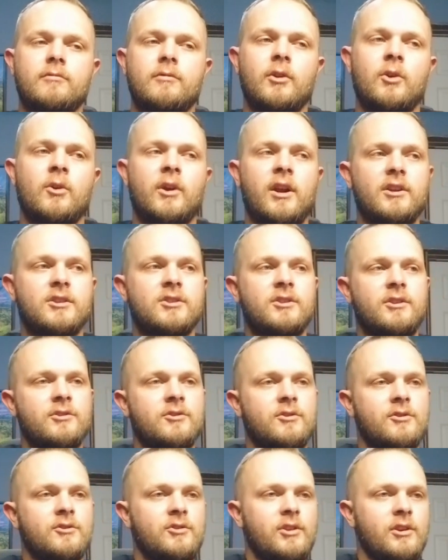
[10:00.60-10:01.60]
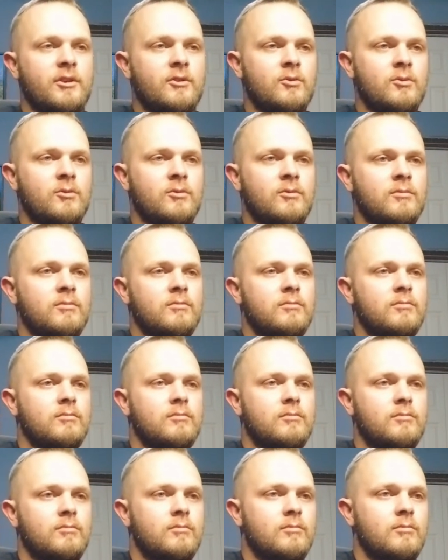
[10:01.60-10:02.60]
the crank sensor signal
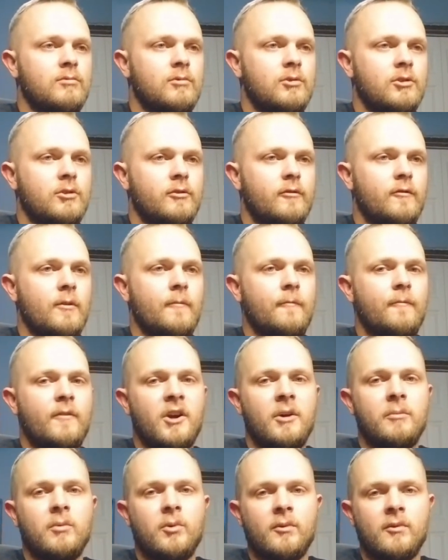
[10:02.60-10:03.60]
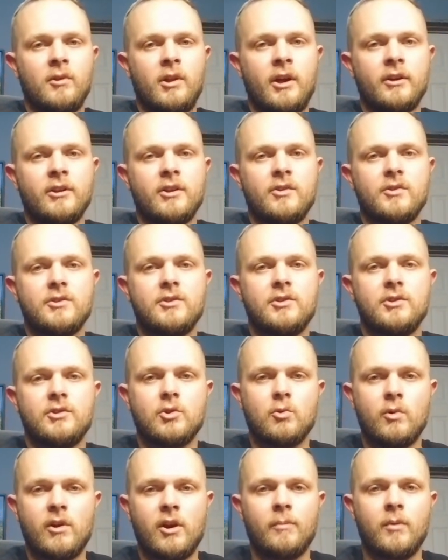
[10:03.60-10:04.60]
from variable reluctance to
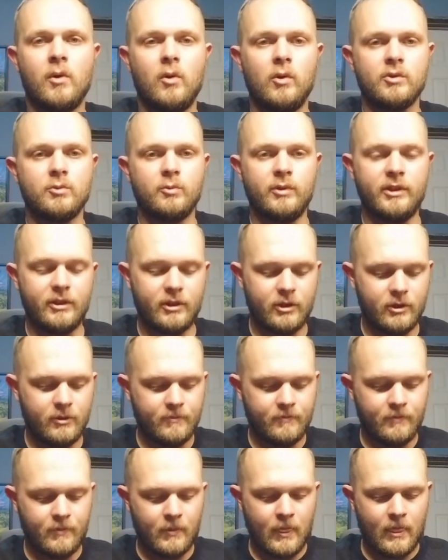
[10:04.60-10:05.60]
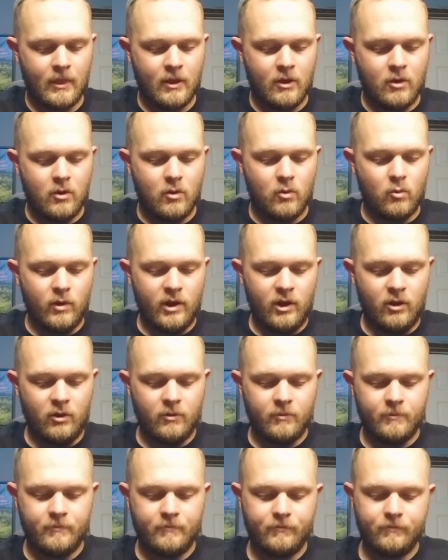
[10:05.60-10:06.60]
square pulse width.
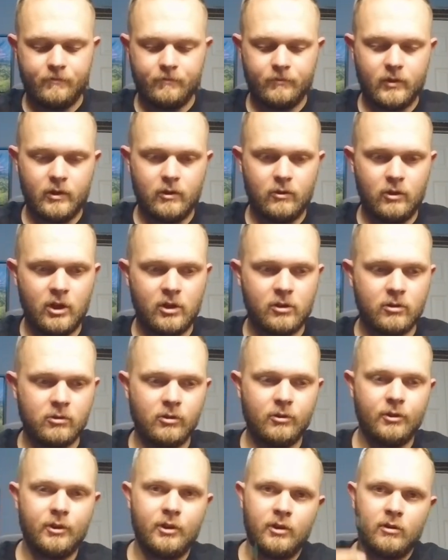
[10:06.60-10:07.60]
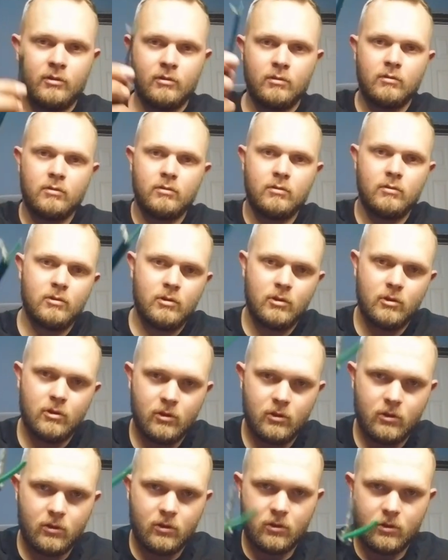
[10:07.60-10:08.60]
Well, luckily
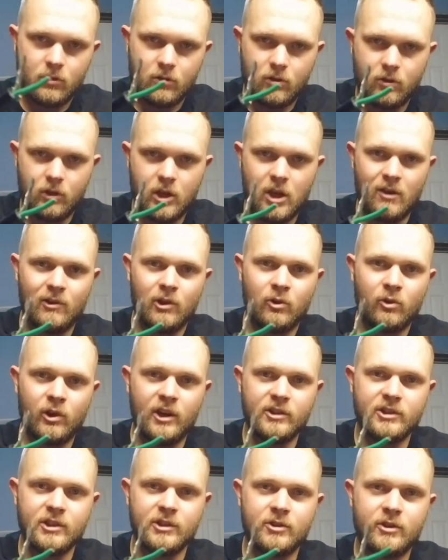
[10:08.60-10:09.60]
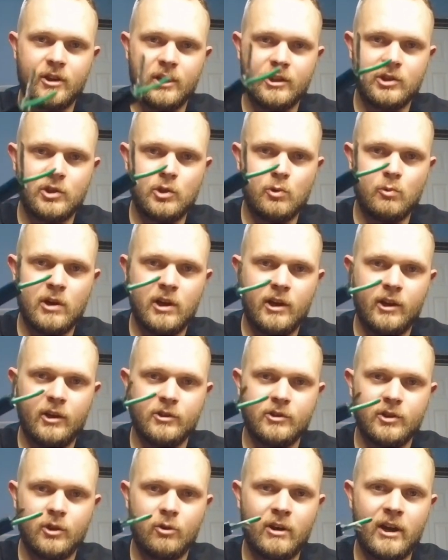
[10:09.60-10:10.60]
every crank sensor has two
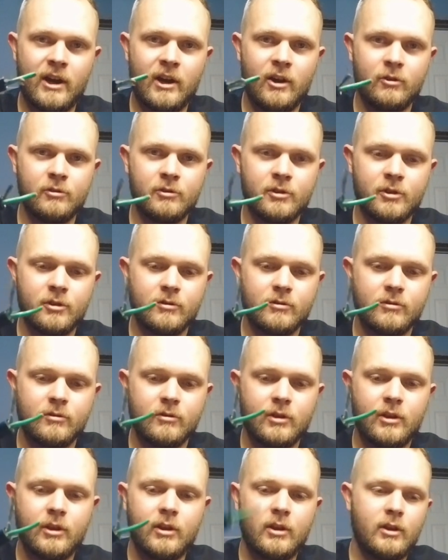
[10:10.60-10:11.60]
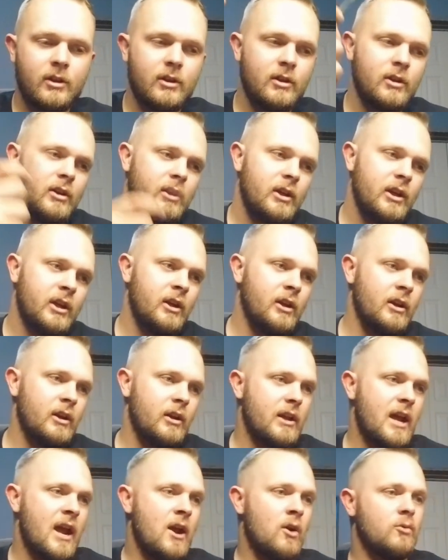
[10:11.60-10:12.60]
wires, a ground and
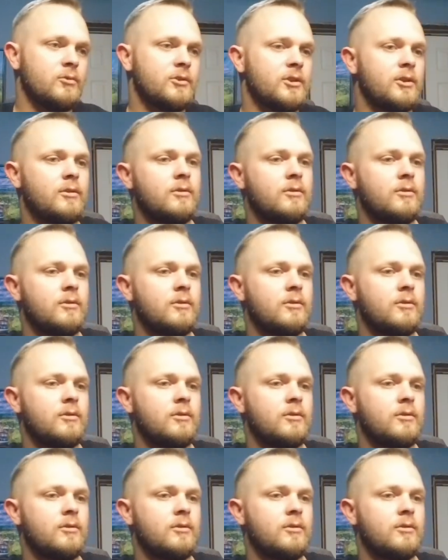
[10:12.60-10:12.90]
an out.